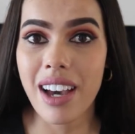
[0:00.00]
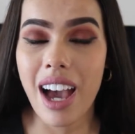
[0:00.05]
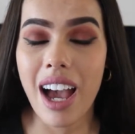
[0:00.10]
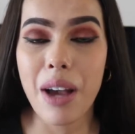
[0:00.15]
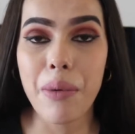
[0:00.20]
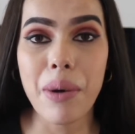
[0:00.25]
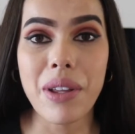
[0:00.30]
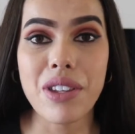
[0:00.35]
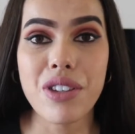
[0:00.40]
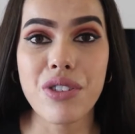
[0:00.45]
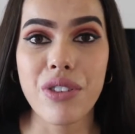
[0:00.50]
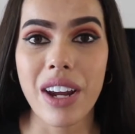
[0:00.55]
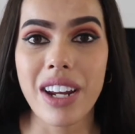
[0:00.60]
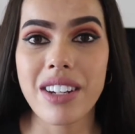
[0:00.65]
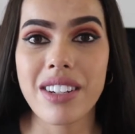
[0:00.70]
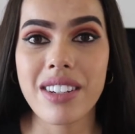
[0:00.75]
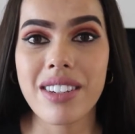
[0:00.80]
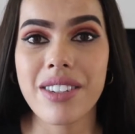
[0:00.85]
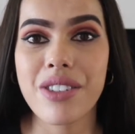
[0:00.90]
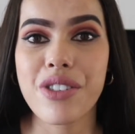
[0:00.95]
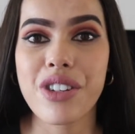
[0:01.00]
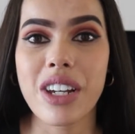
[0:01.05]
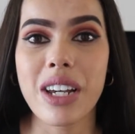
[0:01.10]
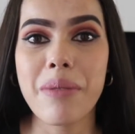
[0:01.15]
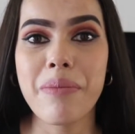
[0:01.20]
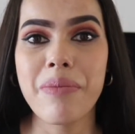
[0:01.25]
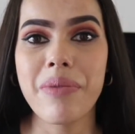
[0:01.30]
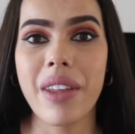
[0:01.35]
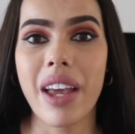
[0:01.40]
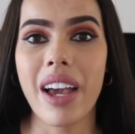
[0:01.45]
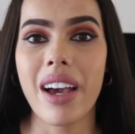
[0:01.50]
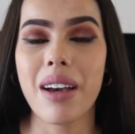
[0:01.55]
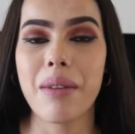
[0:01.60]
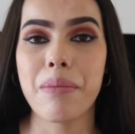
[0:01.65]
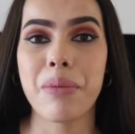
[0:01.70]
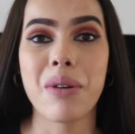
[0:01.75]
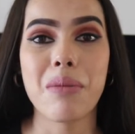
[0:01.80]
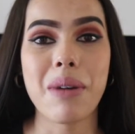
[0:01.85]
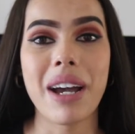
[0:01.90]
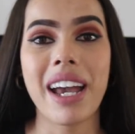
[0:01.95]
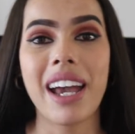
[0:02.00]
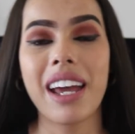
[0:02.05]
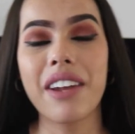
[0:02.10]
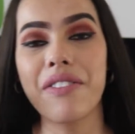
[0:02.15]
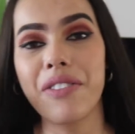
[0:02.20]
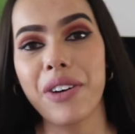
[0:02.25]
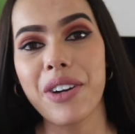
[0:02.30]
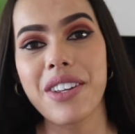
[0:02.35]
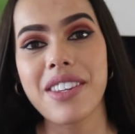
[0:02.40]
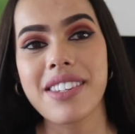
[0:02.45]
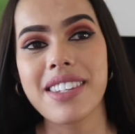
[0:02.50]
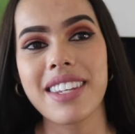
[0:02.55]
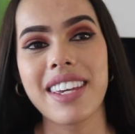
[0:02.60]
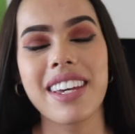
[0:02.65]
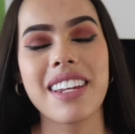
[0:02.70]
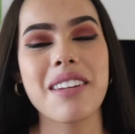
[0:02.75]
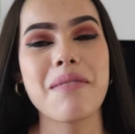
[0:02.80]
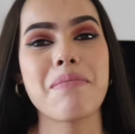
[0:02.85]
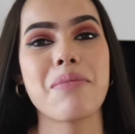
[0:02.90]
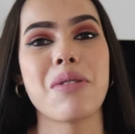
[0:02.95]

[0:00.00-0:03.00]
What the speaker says: I went straight to the gym, put my headphones in,